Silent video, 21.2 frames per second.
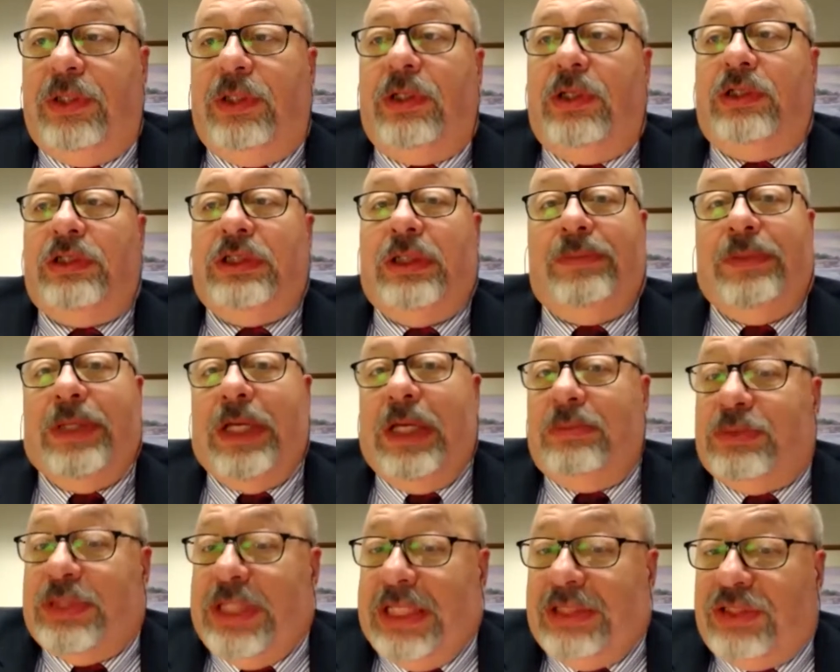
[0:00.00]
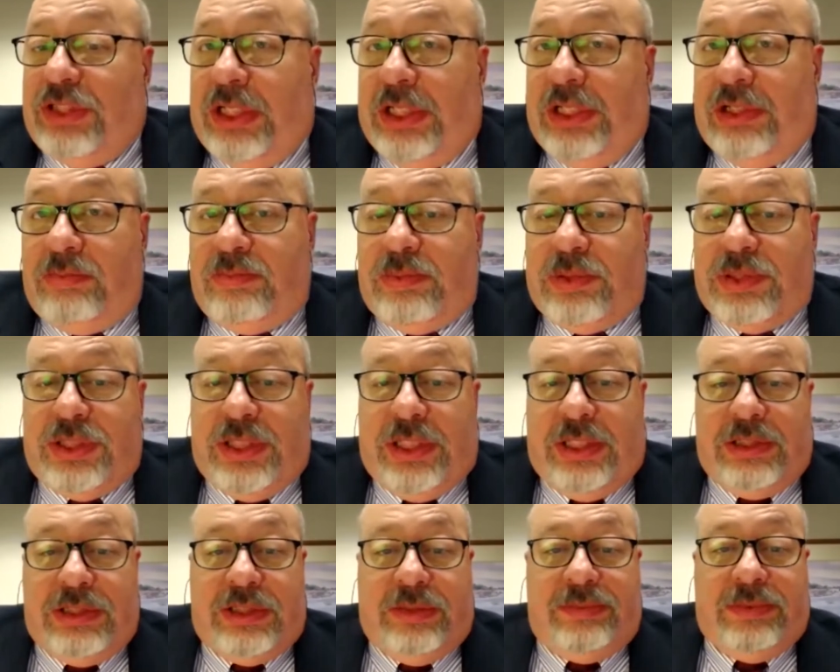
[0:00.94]
Sometimes that's 100%,
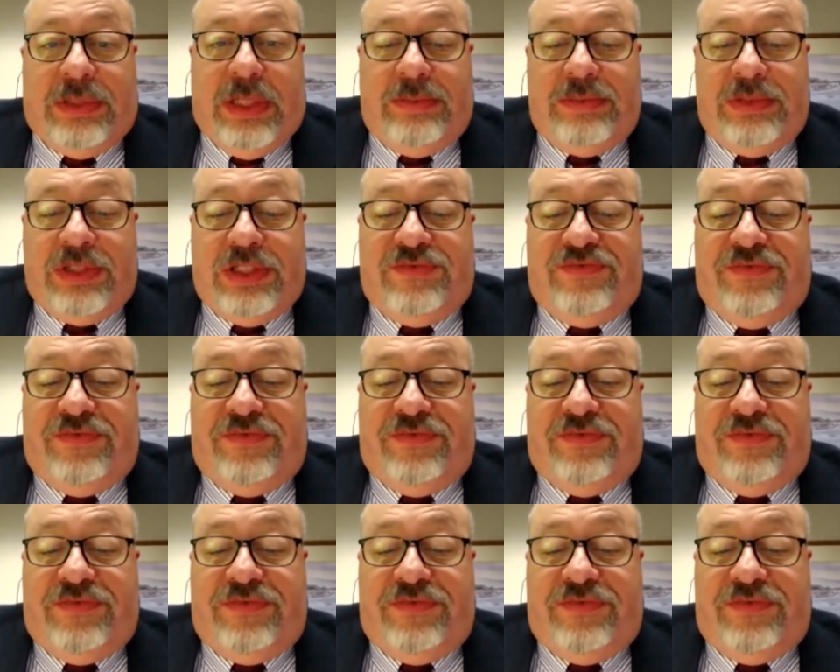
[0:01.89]
sometimes it's